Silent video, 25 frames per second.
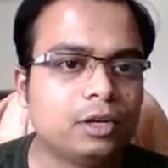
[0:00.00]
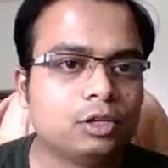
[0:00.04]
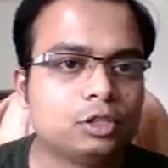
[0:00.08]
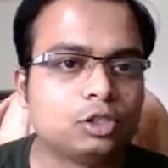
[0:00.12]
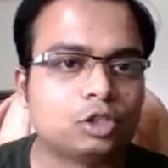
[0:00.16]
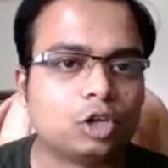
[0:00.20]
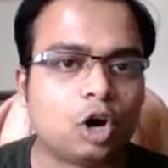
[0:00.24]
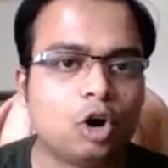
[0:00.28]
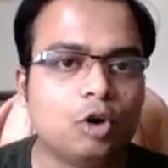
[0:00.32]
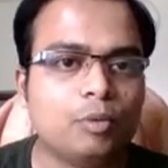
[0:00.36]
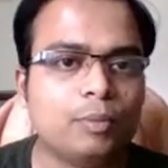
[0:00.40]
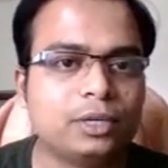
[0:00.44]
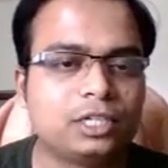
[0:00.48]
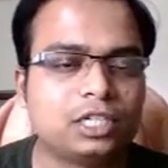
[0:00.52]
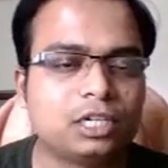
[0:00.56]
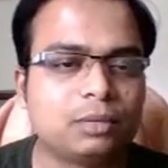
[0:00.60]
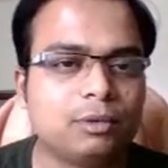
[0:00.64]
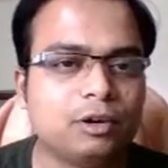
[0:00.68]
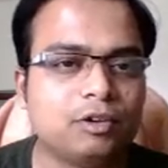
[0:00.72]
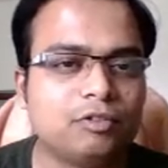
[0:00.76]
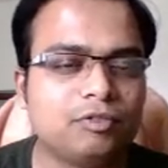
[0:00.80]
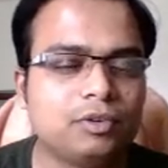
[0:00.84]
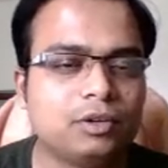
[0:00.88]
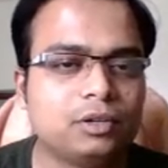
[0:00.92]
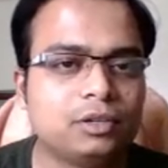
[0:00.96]
So how much
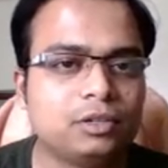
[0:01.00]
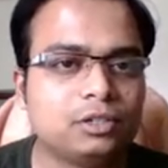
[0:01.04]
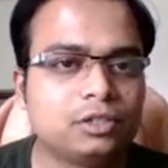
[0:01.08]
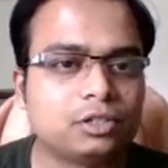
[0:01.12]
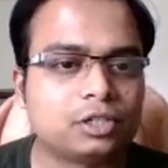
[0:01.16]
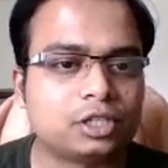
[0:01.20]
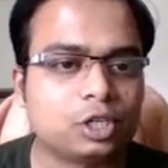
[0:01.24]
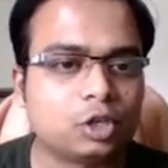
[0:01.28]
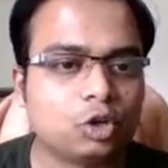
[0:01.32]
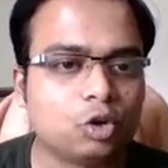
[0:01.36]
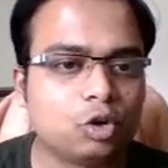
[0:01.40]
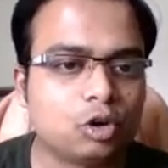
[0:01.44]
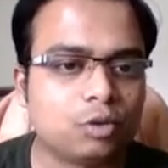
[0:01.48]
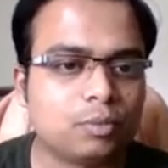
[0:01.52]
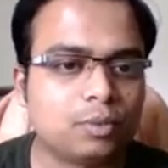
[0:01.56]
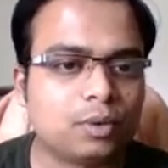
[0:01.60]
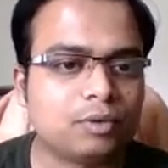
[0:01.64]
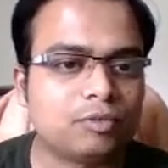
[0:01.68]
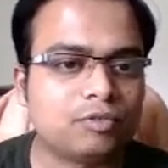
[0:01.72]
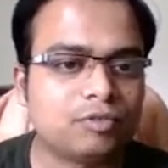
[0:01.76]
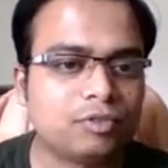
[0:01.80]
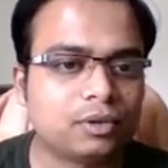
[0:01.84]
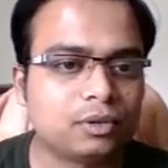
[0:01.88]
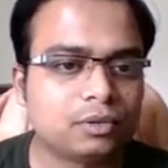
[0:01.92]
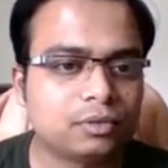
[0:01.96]
above? 0
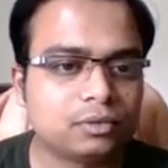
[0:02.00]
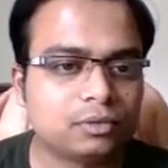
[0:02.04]
above.